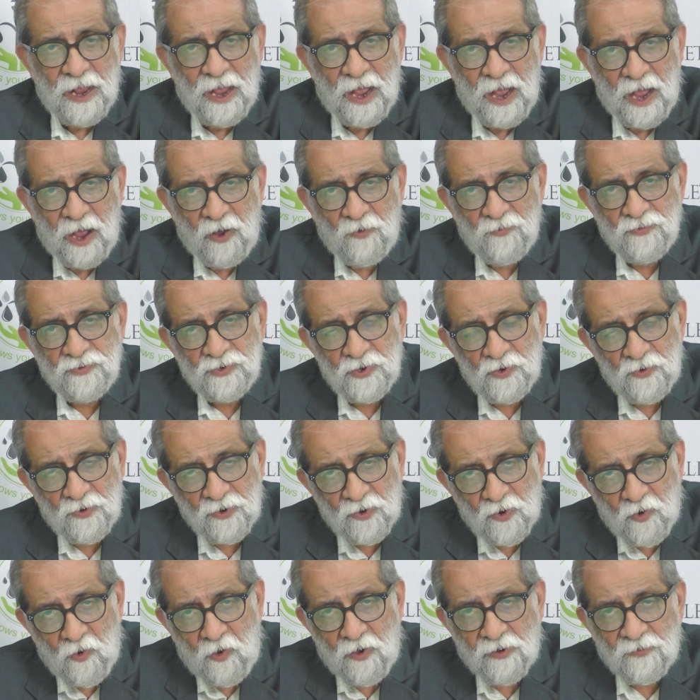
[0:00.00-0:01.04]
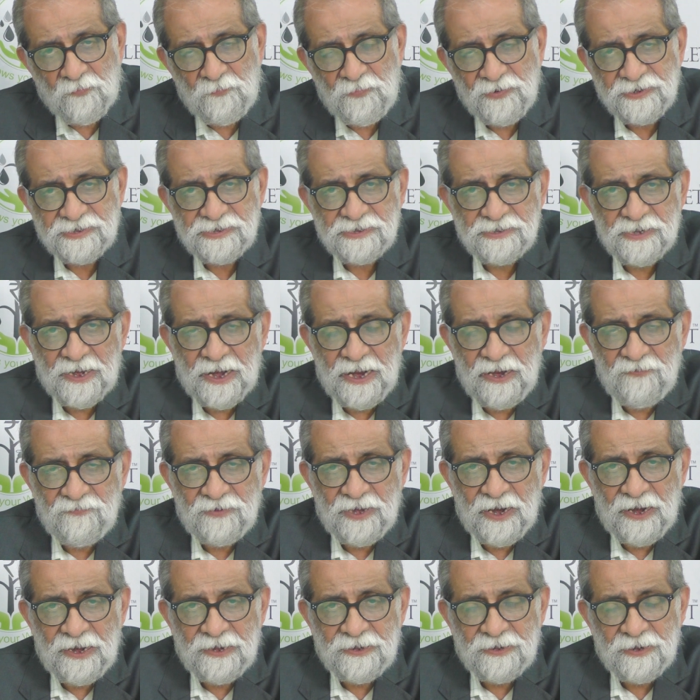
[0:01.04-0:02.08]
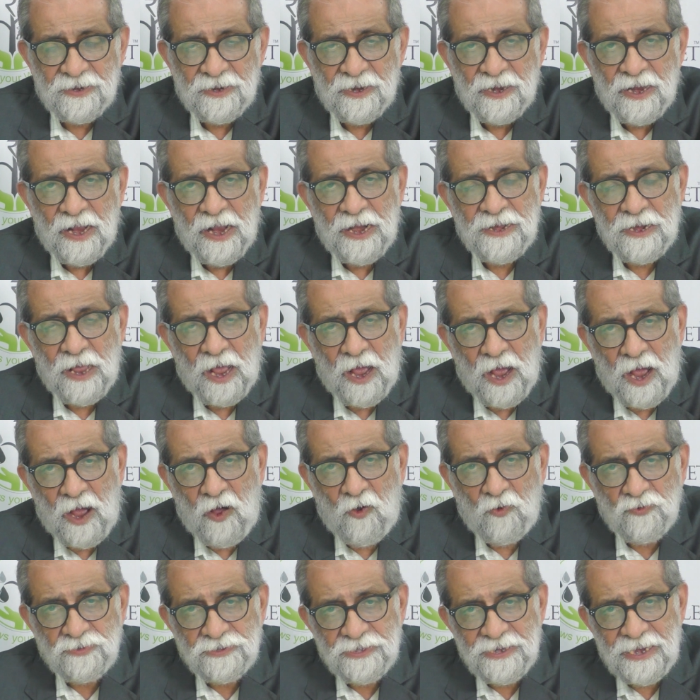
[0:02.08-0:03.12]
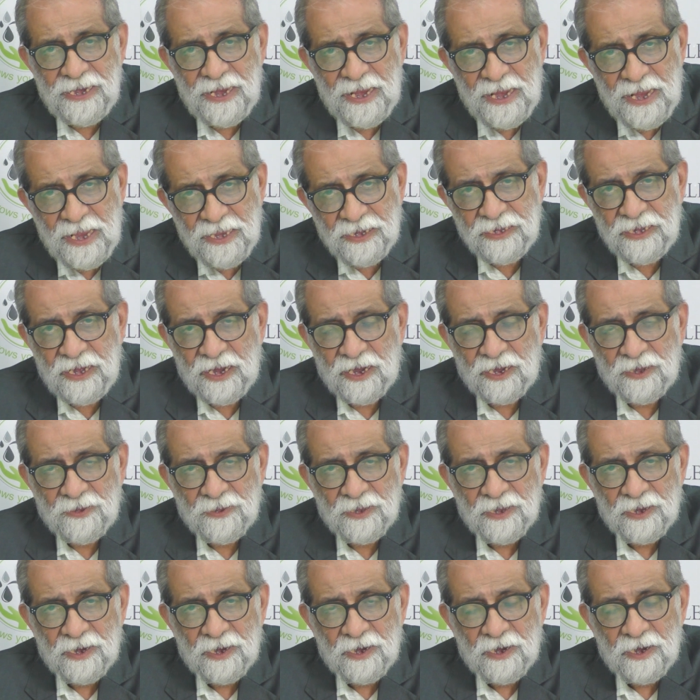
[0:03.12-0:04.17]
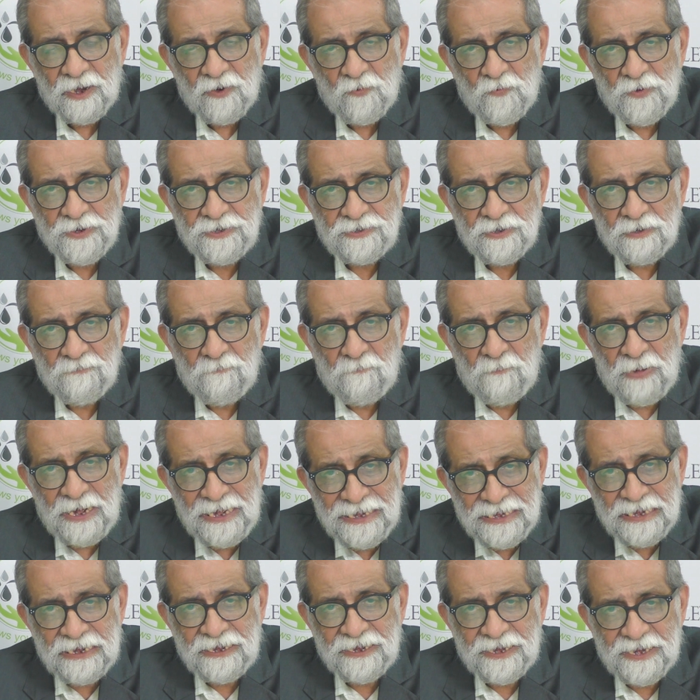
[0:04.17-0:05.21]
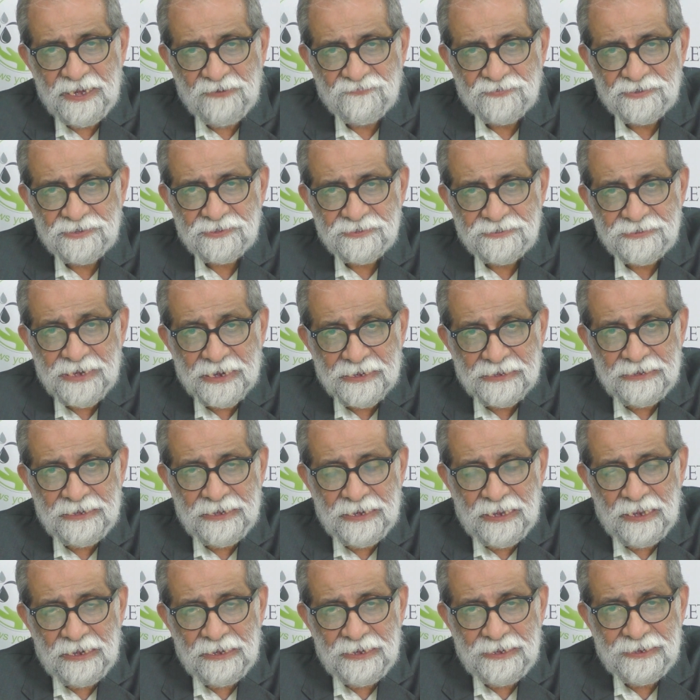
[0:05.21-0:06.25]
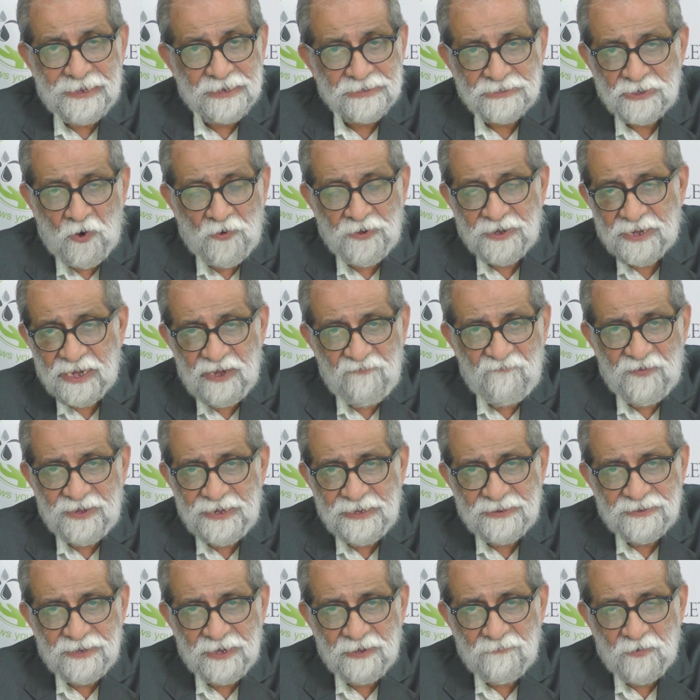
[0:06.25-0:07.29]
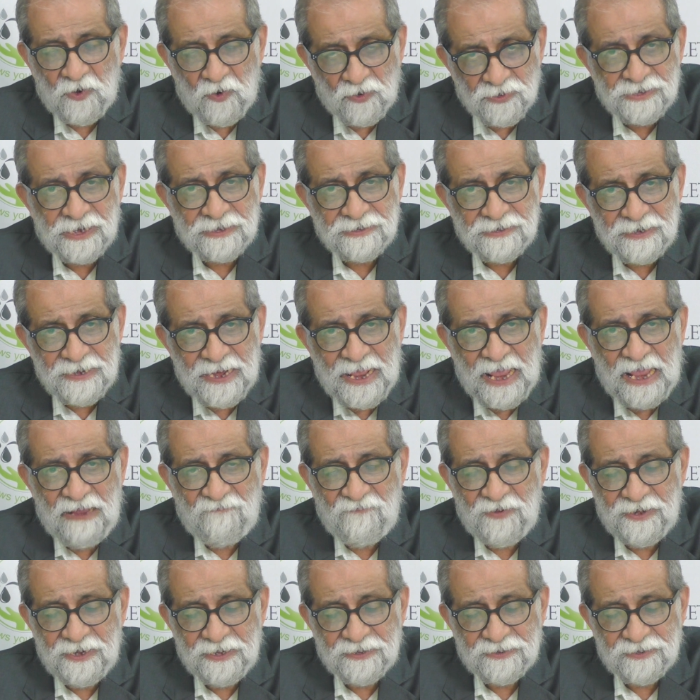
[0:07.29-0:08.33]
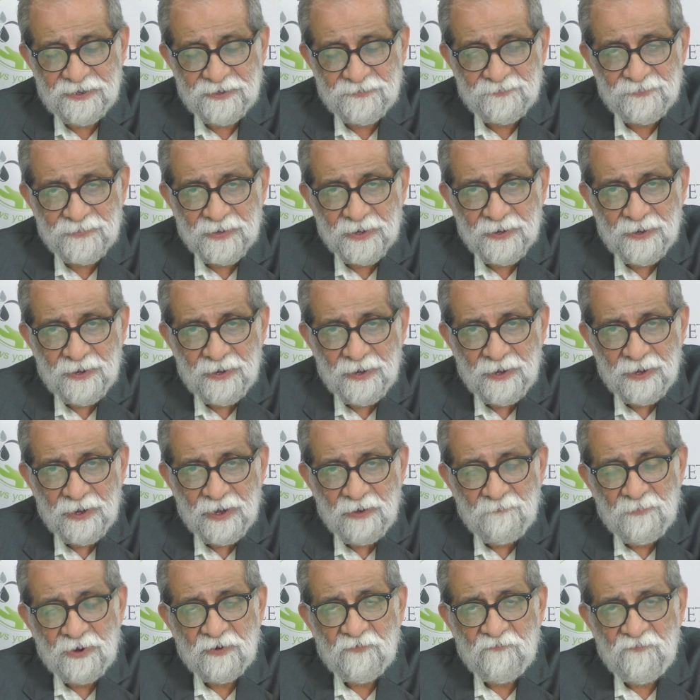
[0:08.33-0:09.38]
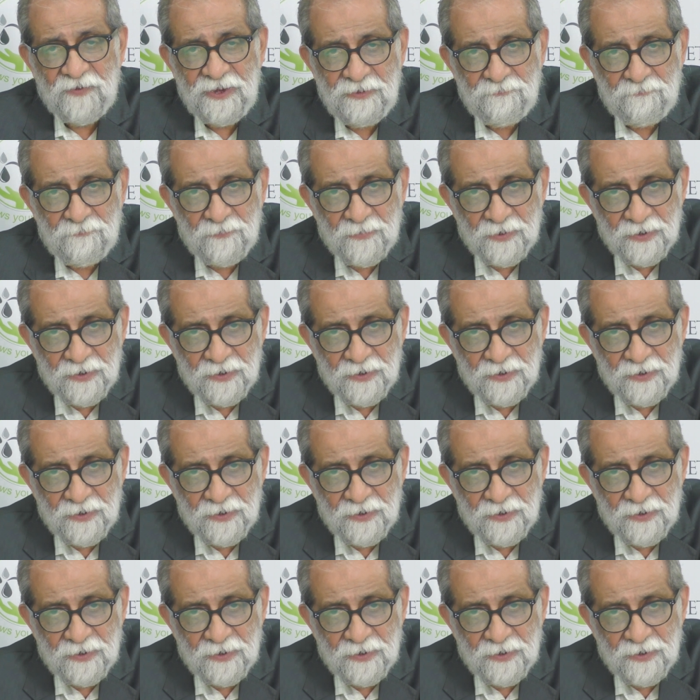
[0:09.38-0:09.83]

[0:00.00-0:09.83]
how your corpus is arrived at, and how the area which builder gives technically does not give anything because it doesn't have anything. But we